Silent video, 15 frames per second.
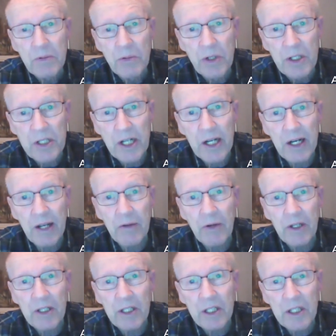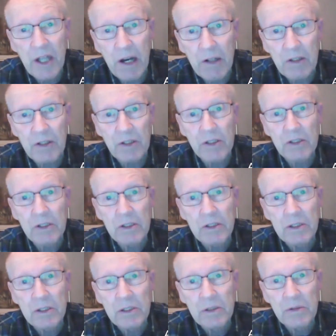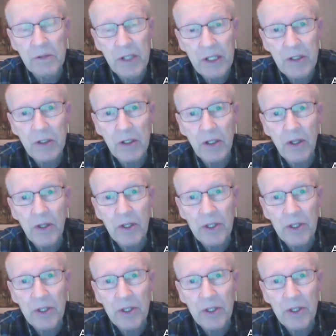We're dealing with thugs, real